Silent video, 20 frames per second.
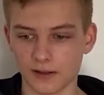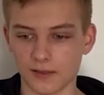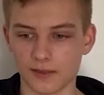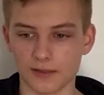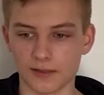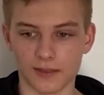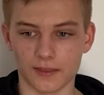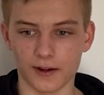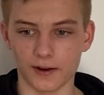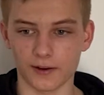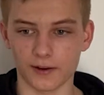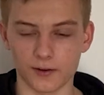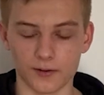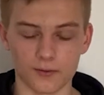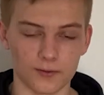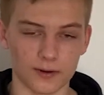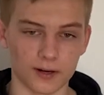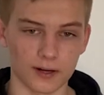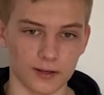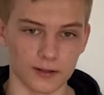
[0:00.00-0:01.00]
there and
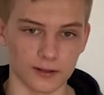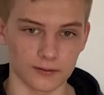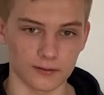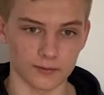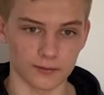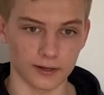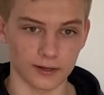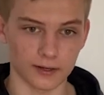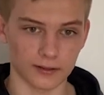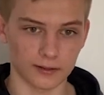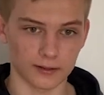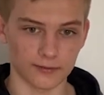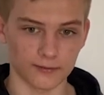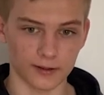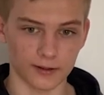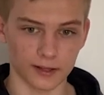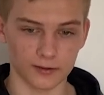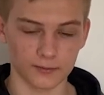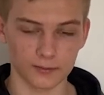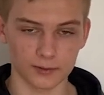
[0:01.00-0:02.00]
readily
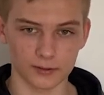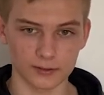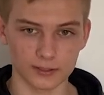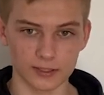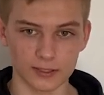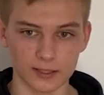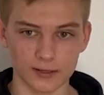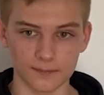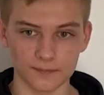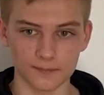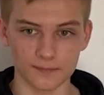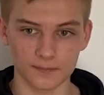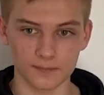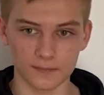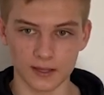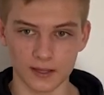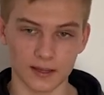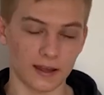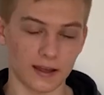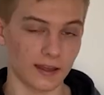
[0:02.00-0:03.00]
available to them,
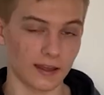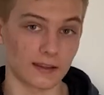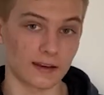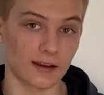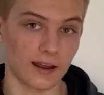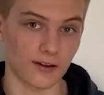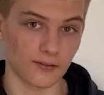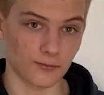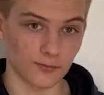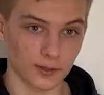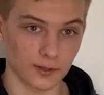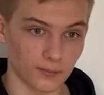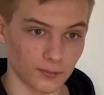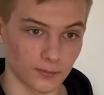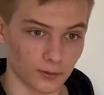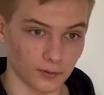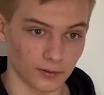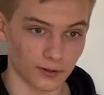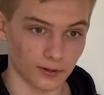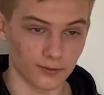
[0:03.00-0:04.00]
and then have
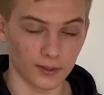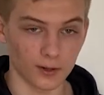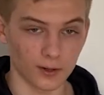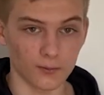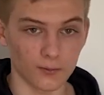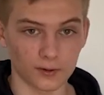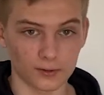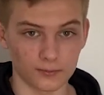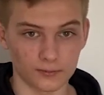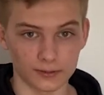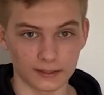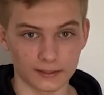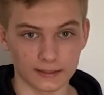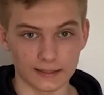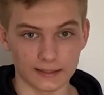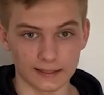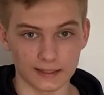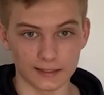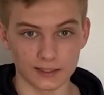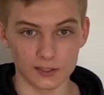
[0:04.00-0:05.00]
people, if they want to really get
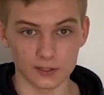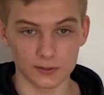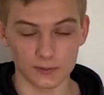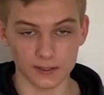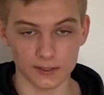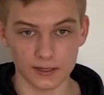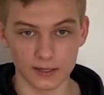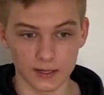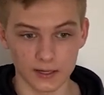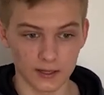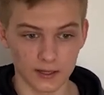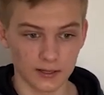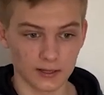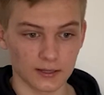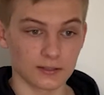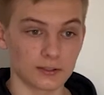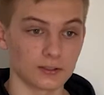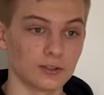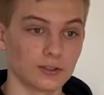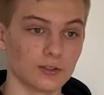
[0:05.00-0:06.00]
into it,
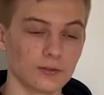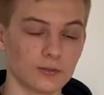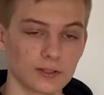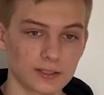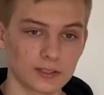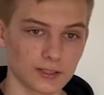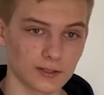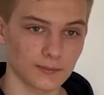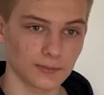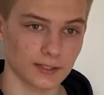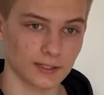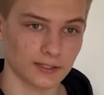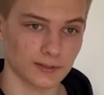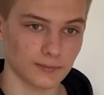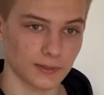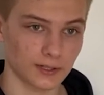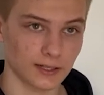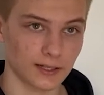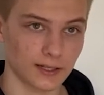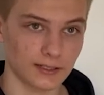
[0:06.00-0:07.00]
do the C++
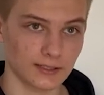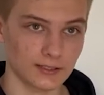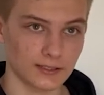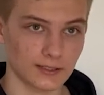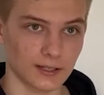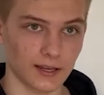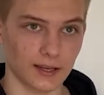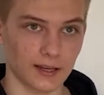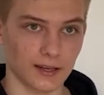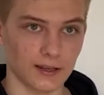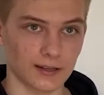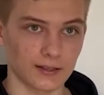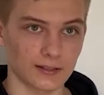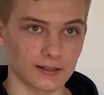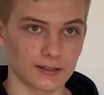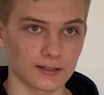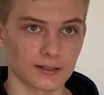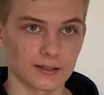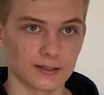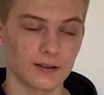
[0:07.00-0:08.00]
and
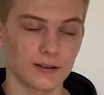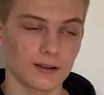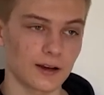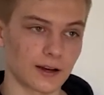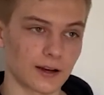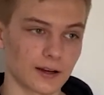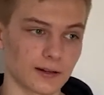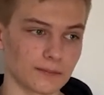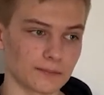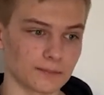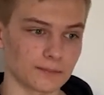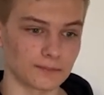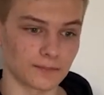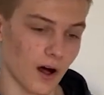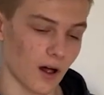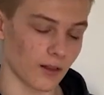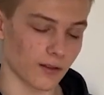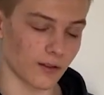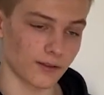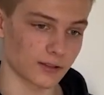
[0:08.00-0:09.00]

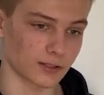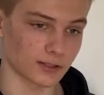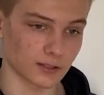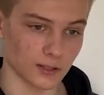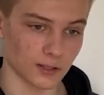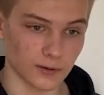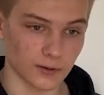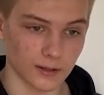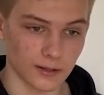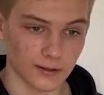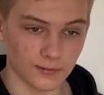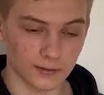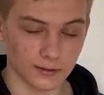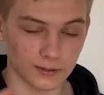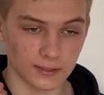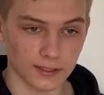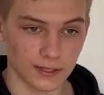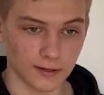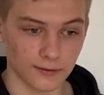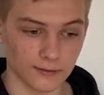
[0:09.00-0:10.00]
all of this lower level
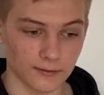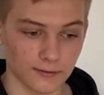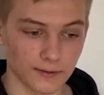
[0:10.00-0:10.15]
stuff.